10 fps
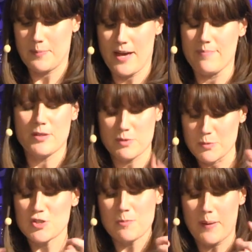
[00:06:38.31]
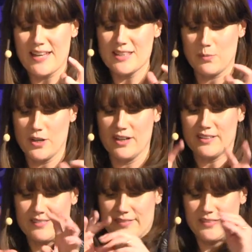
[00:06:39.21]
Um, there was much debate in the work
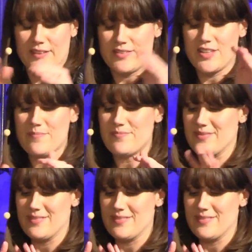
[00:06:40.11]
that, that